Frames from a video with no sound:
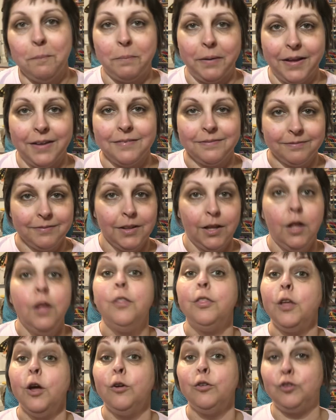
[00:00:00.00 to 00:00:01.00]
but
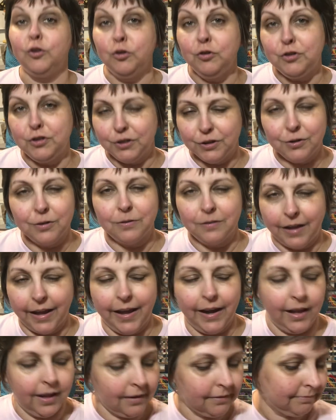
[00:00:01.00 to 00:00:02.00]
those who do
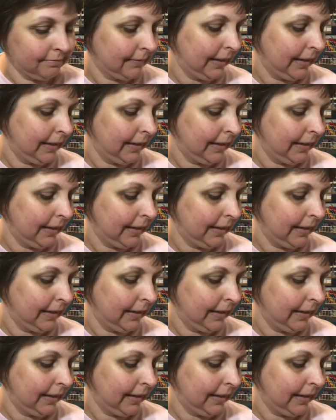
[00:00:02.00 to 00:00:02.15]
get it.